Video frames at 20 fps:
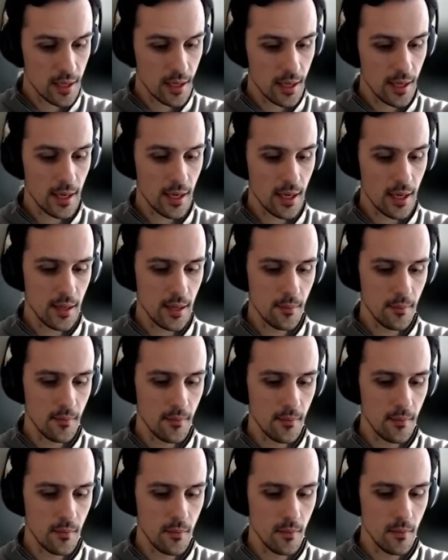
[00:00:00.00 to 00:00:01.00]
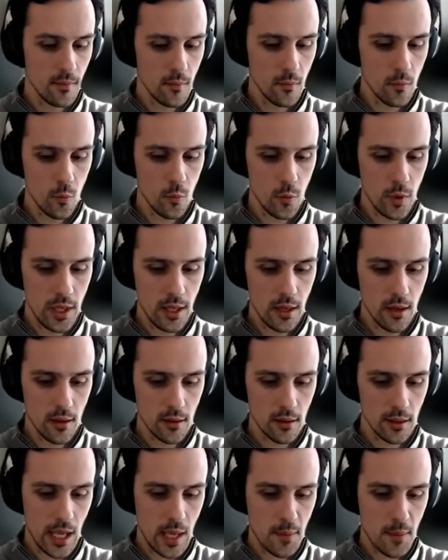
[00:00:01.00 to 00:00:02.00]
Um, we
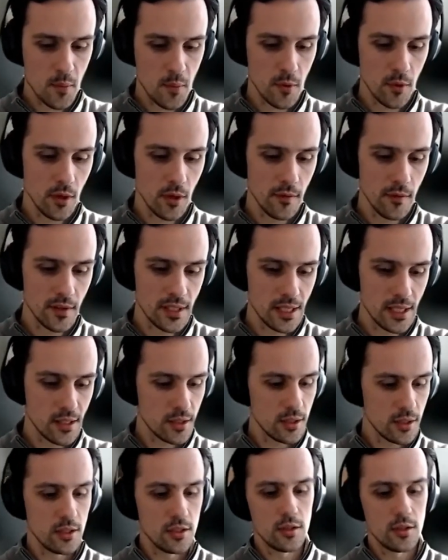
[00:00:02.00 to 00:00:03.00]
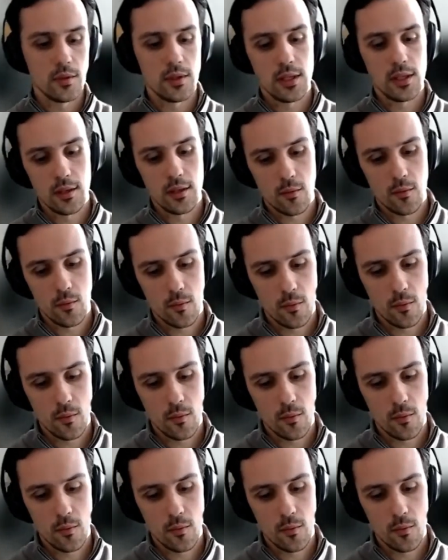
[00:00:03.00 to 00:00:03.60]
are capable of essentially doing